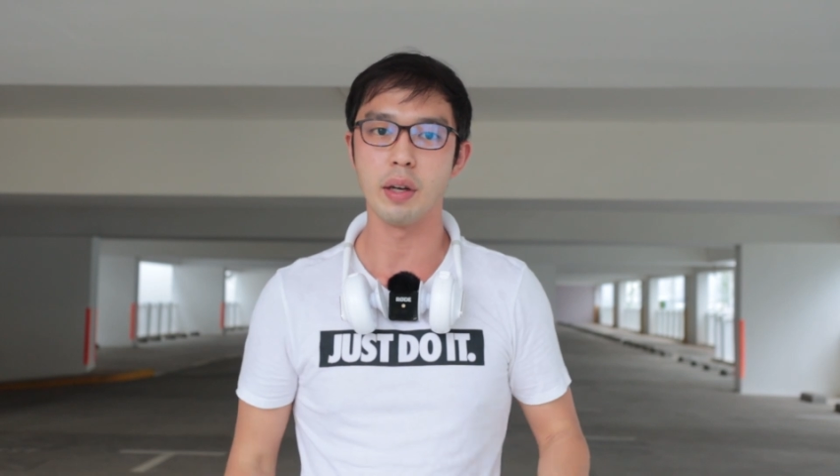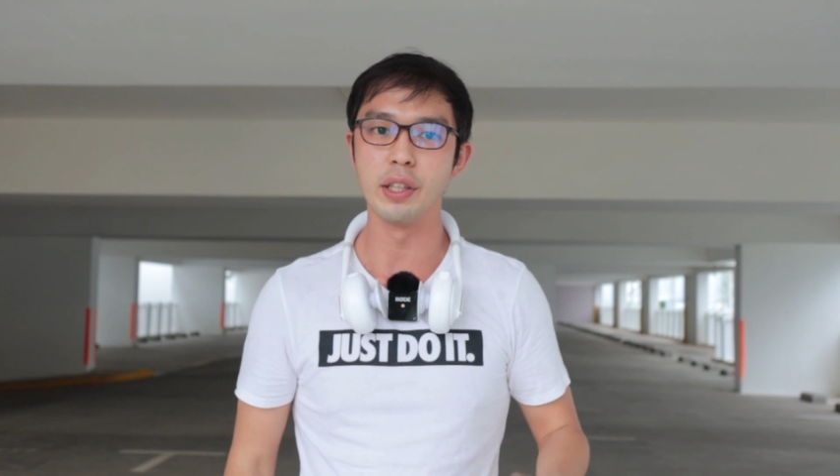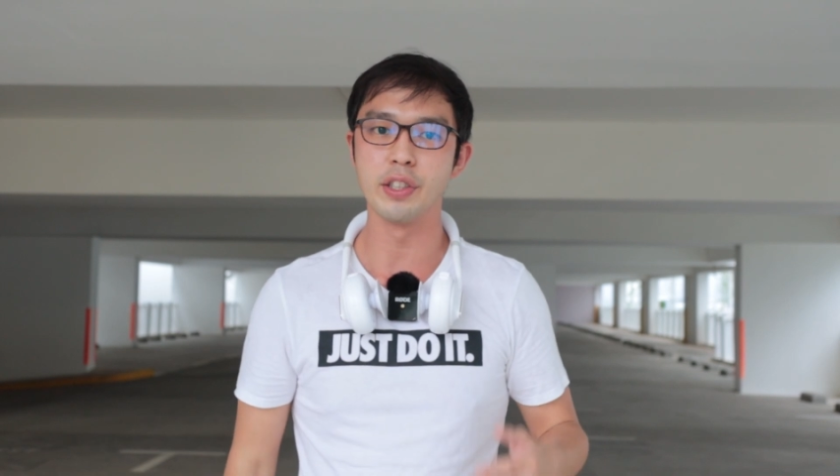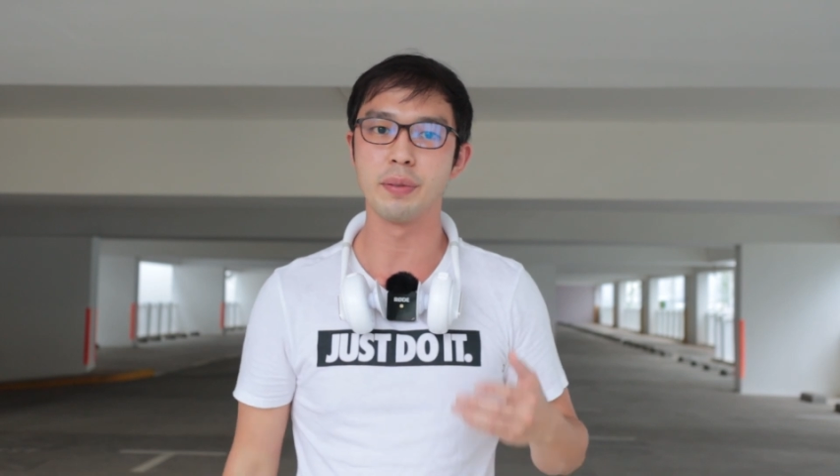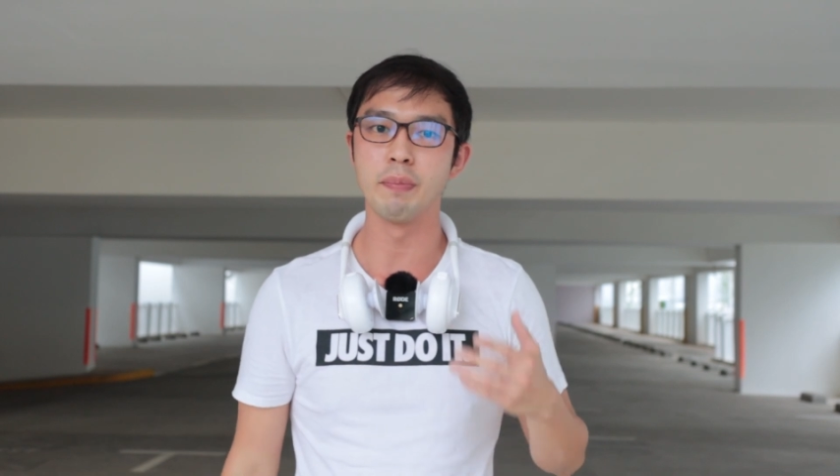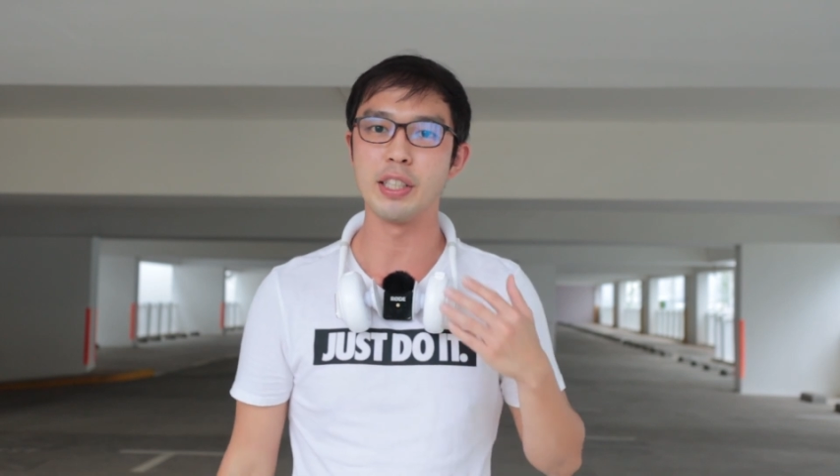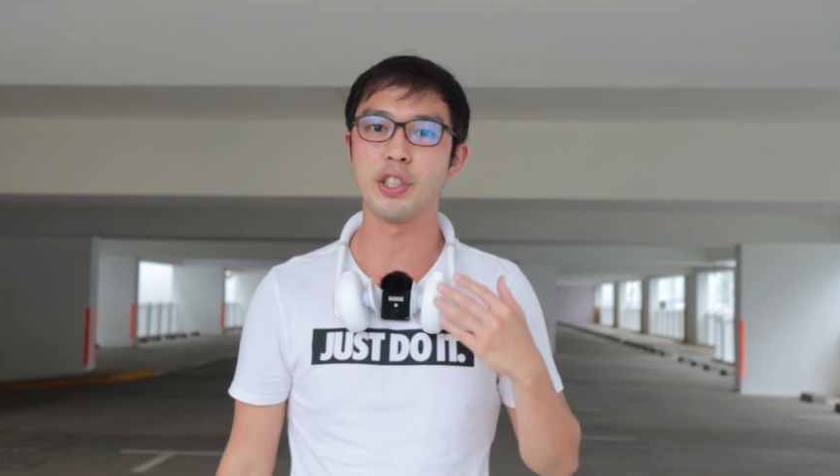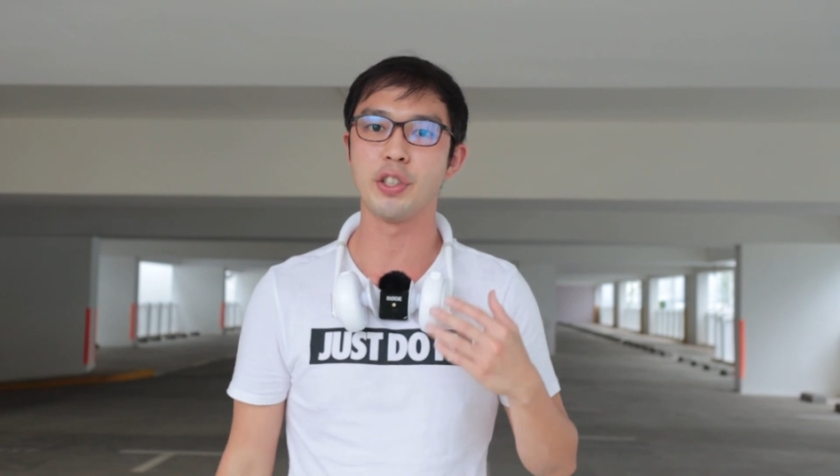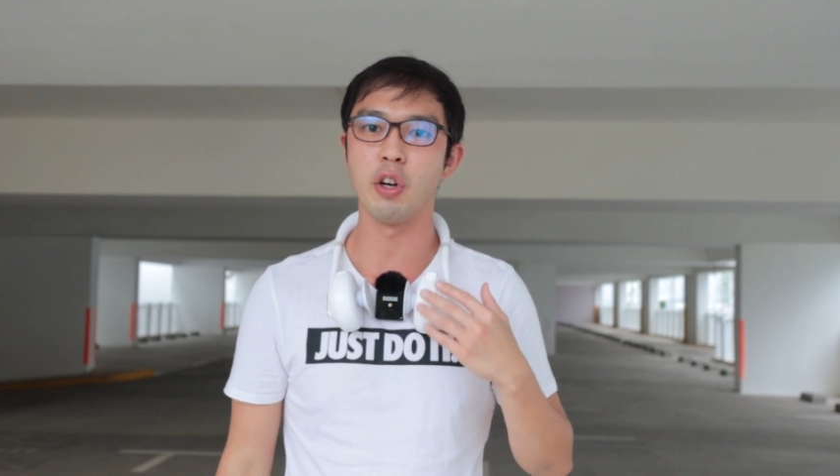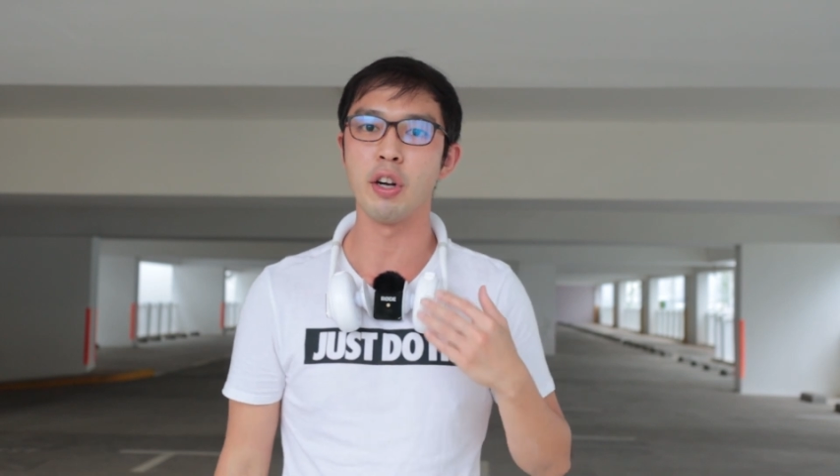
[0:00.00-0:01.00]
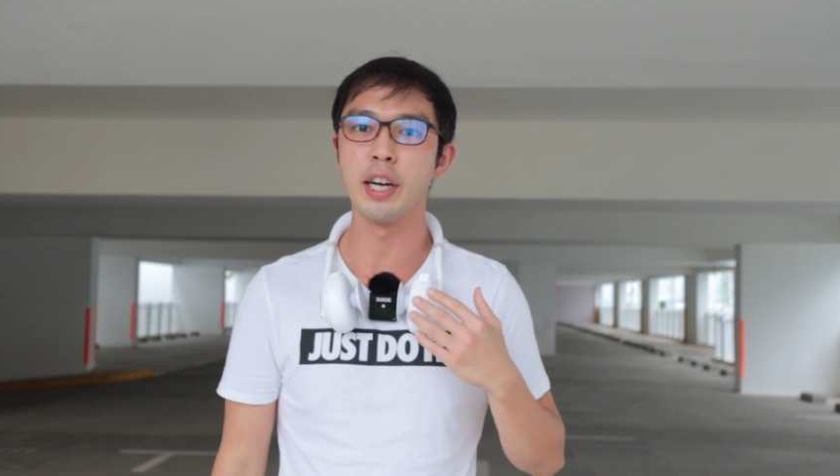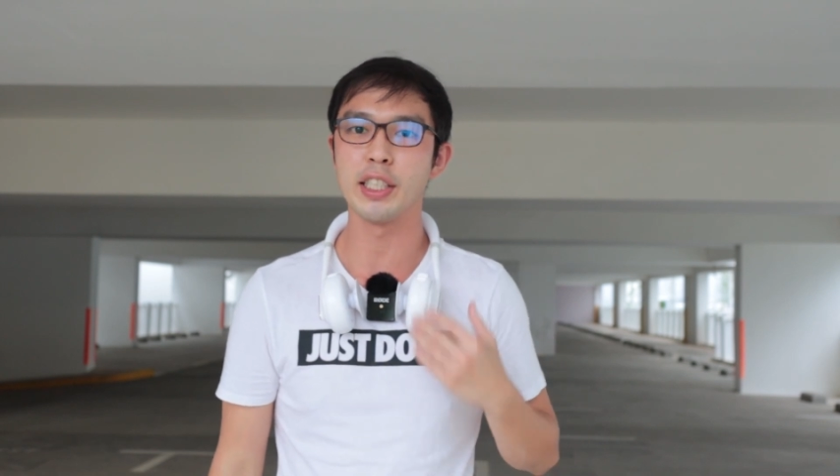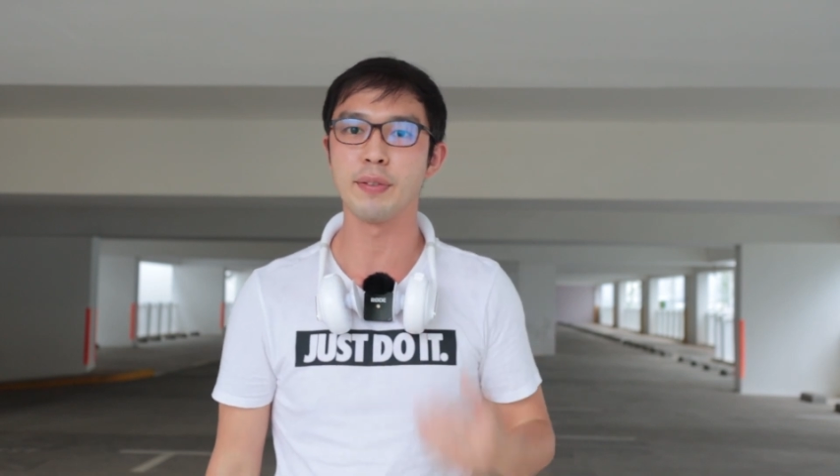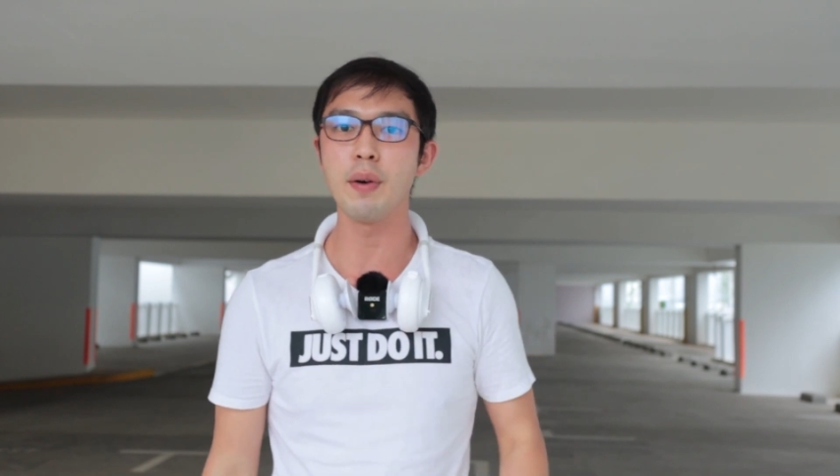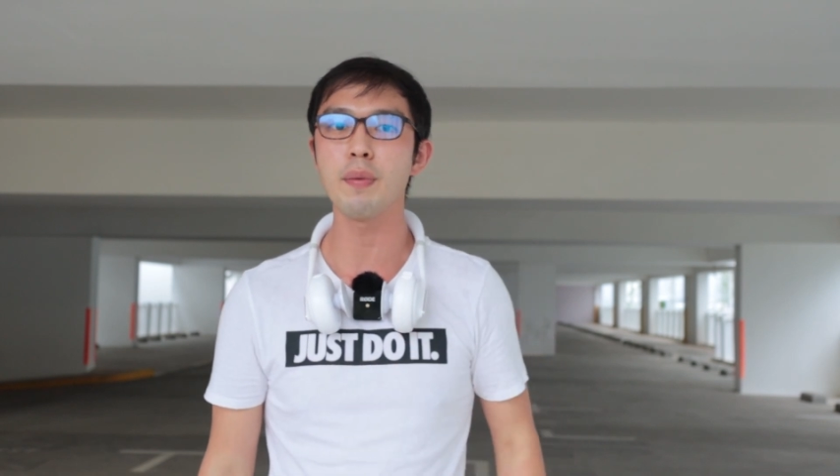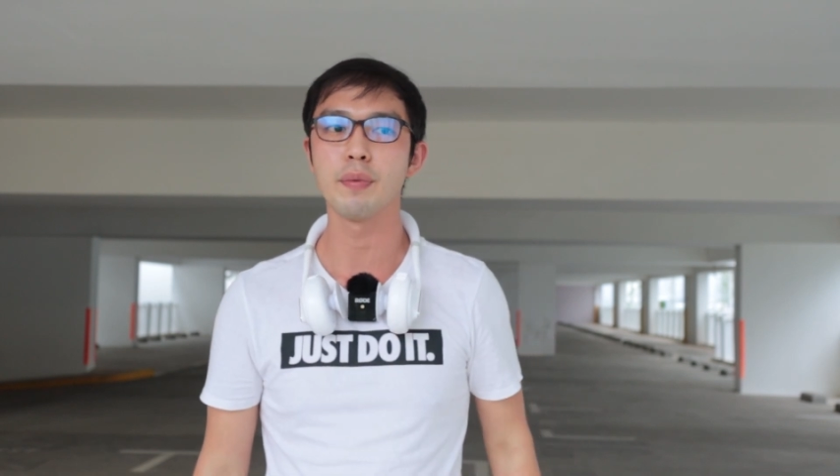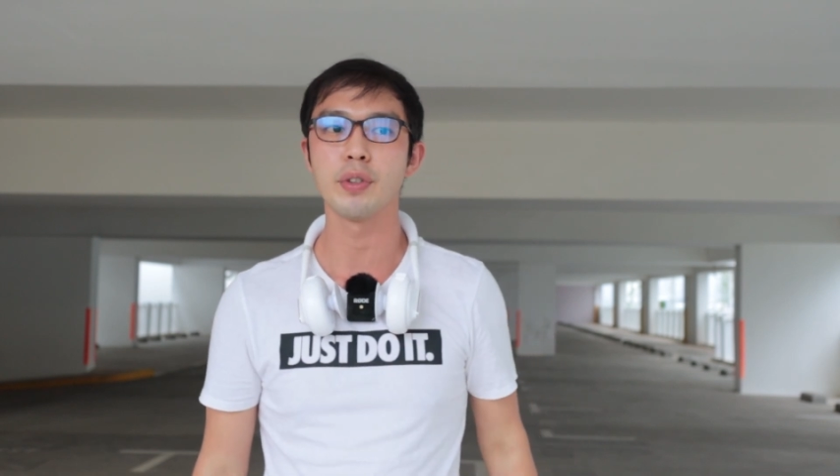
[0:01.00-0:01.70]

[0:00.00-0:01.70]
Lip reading: it's much stronger as well.